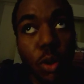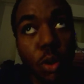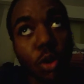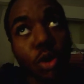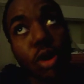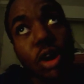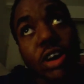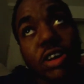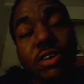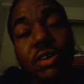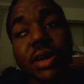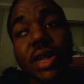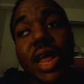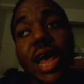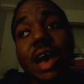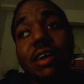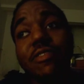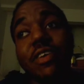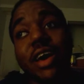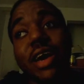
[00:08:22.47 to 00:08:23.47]
Or you can
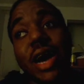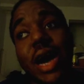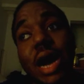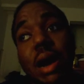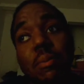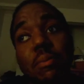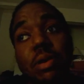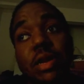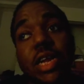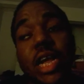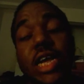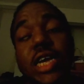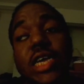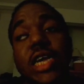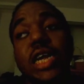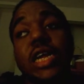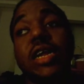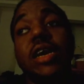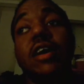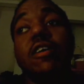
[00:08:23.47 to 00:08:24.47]
have a
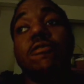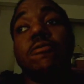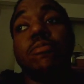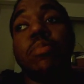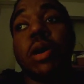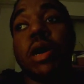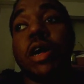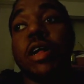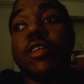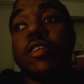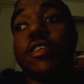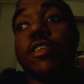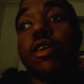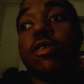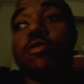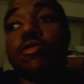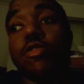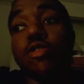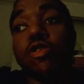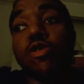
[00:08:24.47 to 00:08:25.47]
combination of buds,
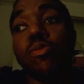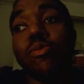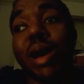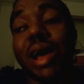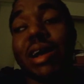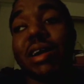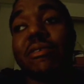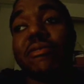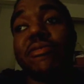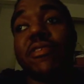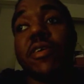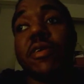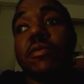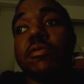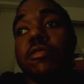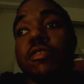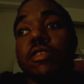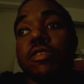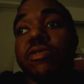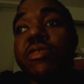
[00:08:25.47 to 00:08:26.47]
so 2
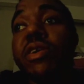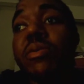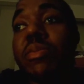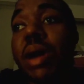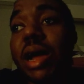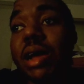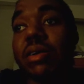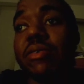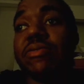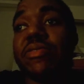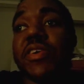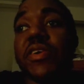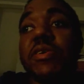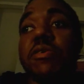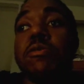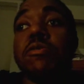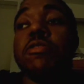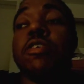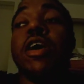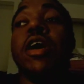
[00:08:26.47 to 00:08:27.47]
microphones, 3
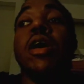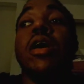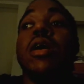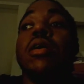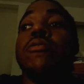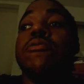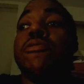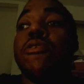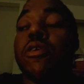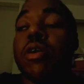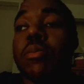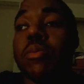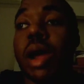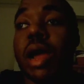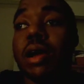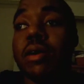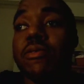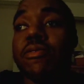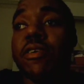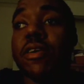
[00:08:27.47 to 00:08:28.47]
microphones, 4
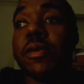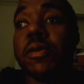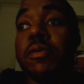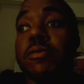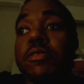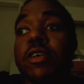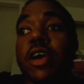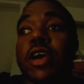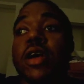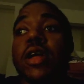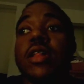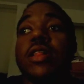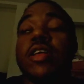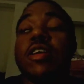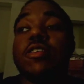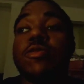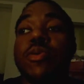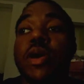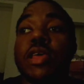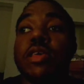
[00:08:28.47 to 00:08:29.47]
microphones.
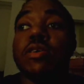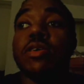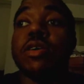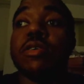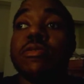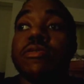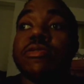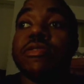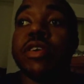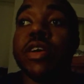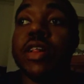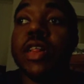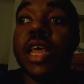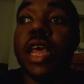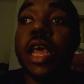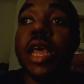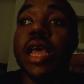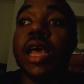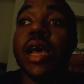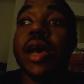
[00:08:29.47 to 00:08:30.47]
This way you can
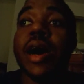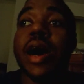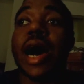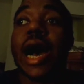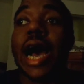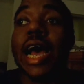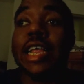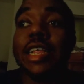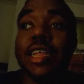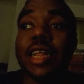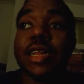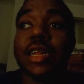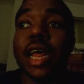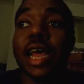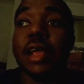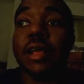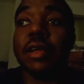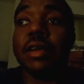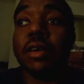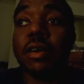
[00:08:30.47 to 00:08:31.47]
really
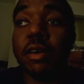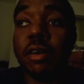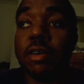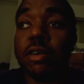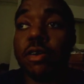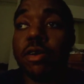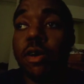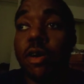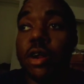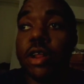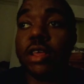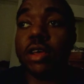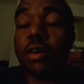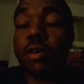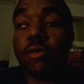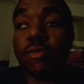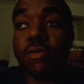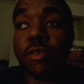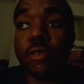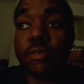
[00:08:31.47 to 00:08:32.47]
isolate good
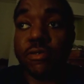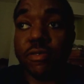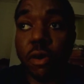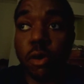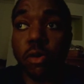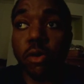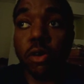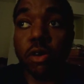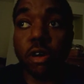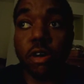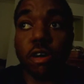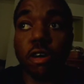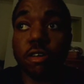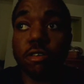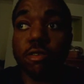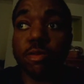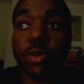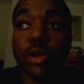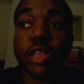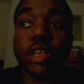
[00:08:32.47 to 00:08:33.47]
audio for phone
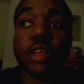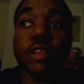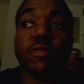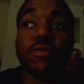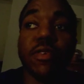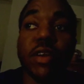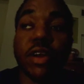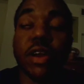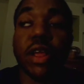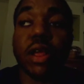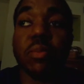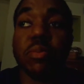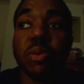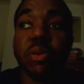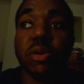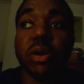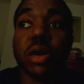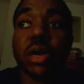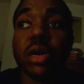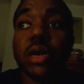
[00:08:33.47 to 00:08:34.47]
calls, which is very
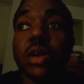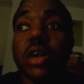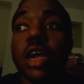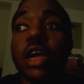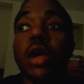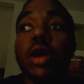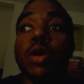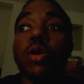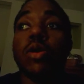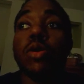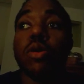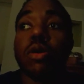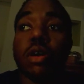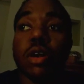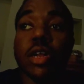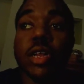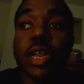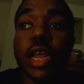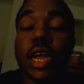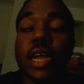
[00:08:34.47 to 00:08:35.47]
important,
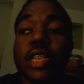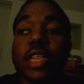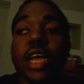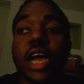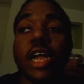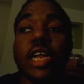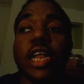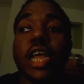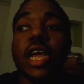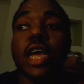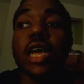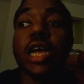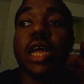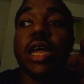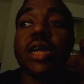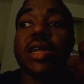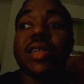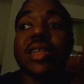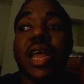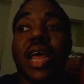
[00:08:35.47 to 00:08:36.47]
or dictating
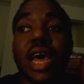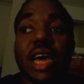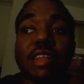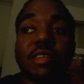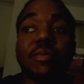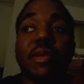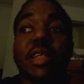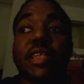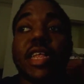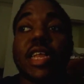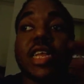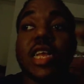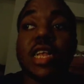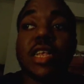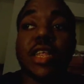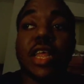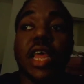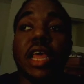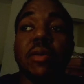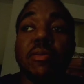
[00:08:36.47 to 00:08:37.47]
text
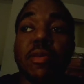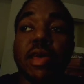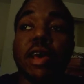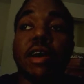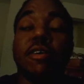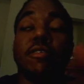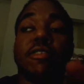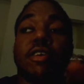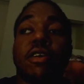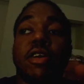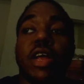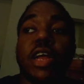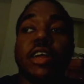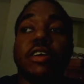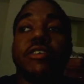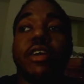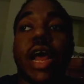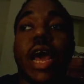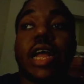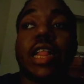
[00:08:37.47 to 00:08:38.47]
messages, emails, or
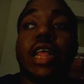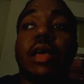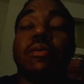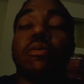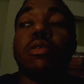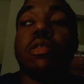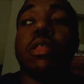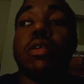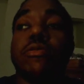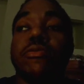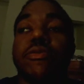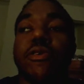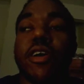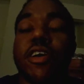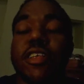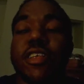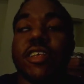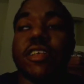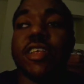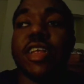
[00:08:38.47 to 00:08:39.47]
interacting with your
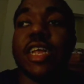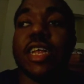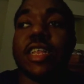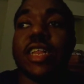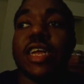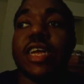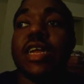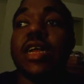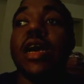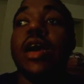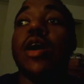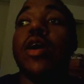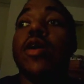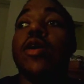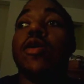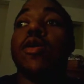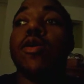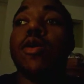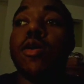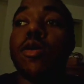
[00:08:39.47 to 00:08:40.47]
voice assistant,
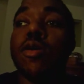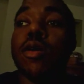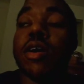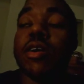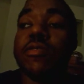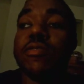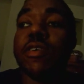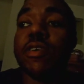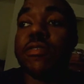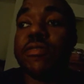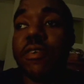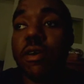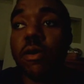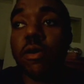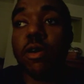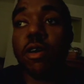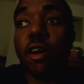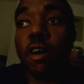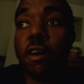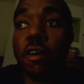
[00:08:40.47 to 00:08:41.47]
or for
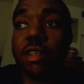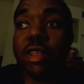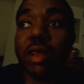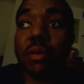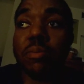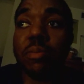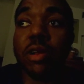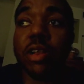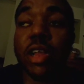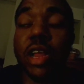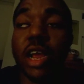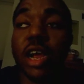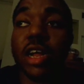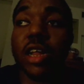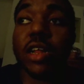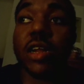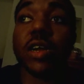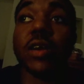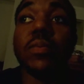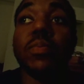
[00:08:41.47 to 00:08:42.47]
phone calls in
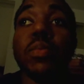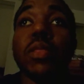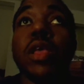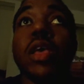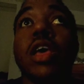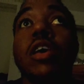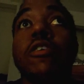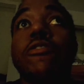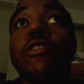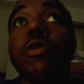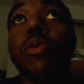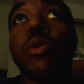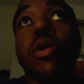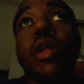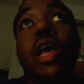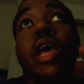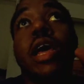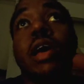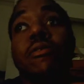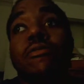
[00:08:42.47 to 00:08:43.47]
particular, if you
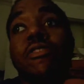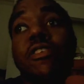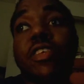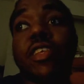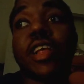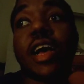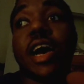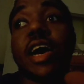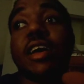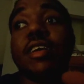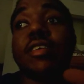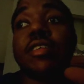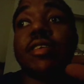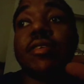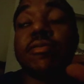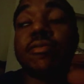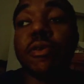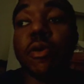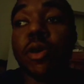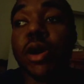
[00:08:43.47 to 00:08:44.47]
want to emphasize
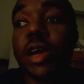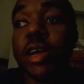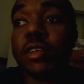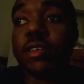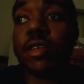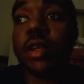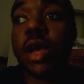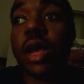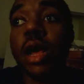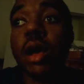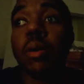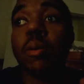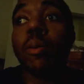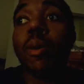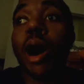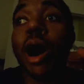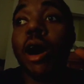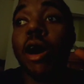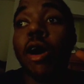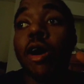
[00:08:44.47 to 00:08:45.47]
the voice
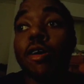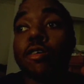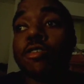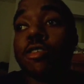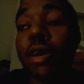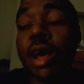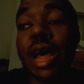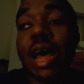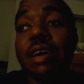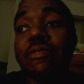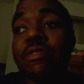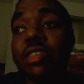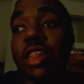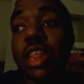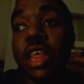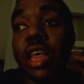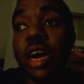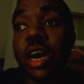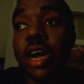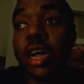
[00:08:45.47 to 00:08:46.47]
while also having
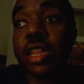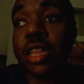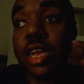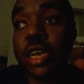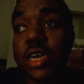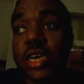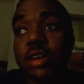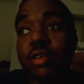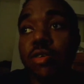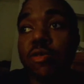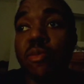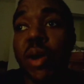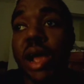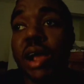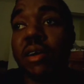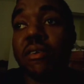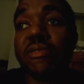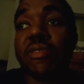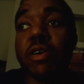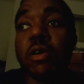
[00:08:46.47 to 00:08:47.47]
the additional
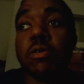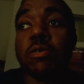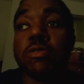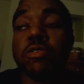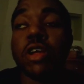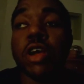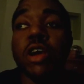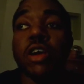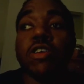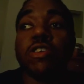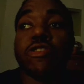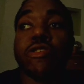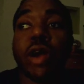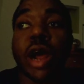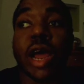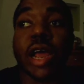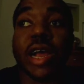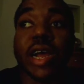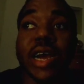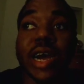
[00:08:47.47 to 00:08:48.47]
microphones
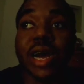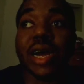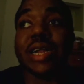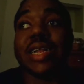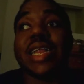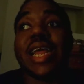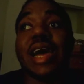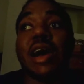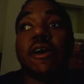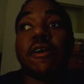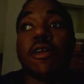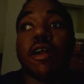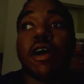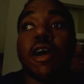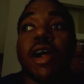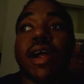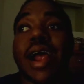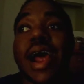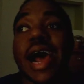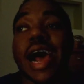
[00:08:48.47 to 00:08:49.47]
try and cut down
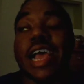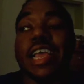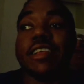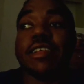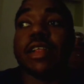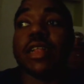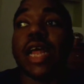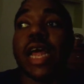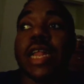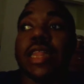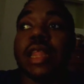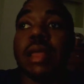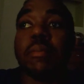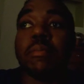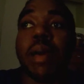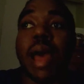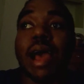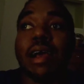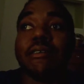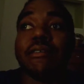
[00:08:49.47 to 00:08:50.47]
or isolate the
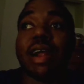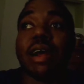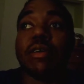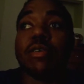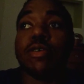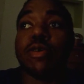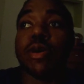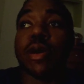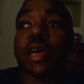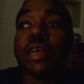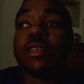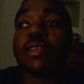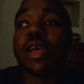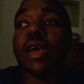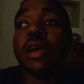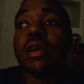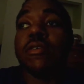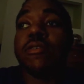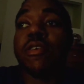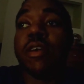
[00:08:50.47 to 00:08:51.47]
background noise
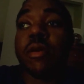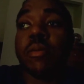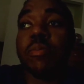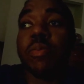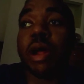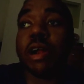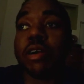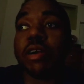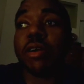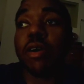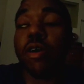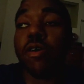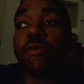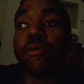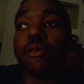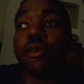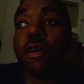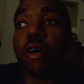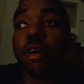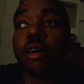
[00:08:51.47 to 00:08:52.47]
for a better
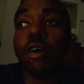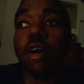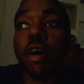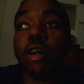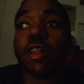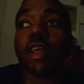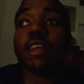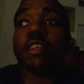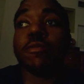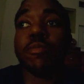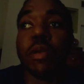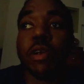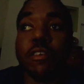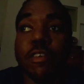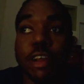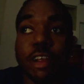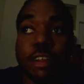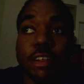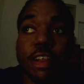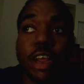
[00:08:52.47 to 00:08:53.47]
overall call
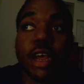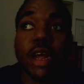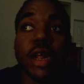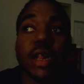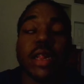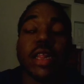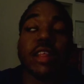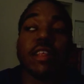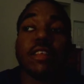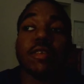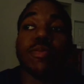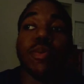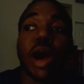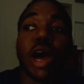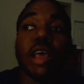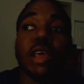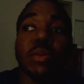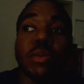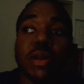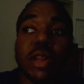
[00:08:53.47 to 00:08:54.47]
experience. This is
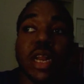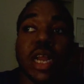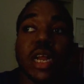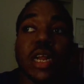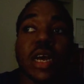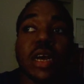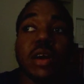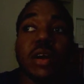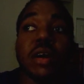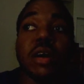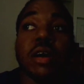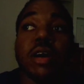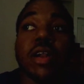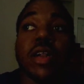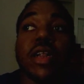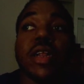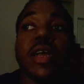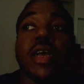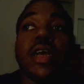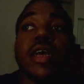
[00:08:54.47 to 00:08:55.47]
why you would need a
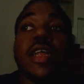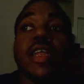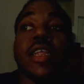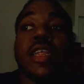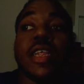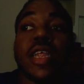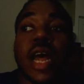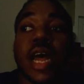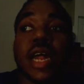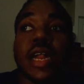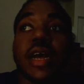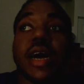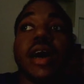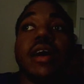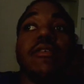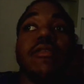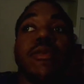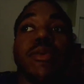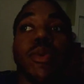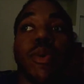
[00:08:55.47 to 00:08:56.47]
good set
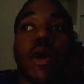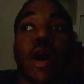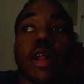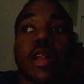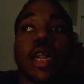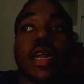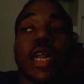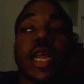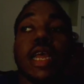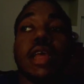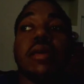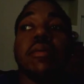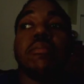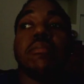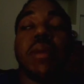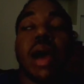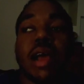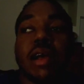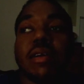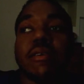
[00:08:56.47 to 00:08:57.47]
of quality
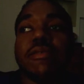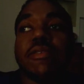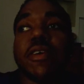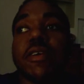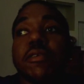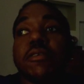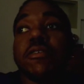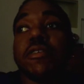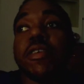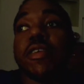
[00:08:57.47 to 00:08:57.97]
microphones.